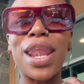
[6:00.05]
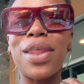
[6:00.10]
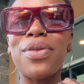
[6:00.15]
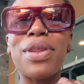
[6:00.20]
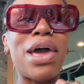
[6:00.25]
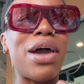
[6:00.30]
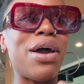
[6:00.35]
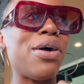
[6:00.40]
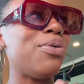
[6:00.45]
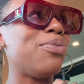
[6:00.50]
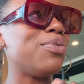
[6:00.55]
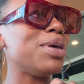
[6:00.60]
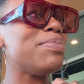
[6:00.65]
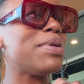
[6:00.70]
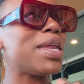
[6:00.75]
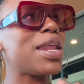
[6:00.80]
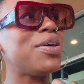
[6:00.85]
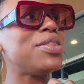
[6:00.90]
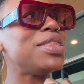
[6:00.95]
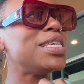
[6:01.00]
I don't know.
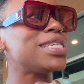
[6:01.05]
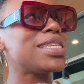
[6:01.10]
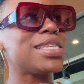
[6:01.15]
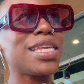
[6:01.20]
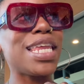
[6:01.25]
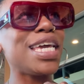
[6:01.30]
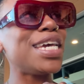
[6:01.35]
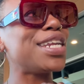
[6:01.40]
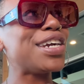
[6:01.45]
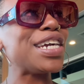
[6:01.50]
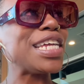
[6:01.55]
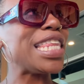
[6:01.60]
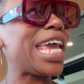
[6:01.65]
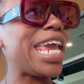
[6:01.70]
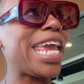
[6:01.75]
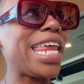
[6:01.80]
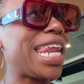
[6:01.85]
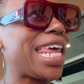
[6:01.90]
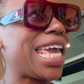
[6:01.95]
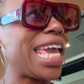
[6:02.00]
We've been on this dinner
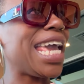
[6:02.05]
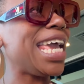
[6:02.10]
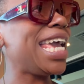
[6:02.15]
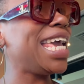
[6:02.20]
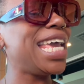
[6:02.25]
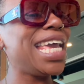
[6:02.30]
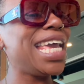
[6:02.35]
lately.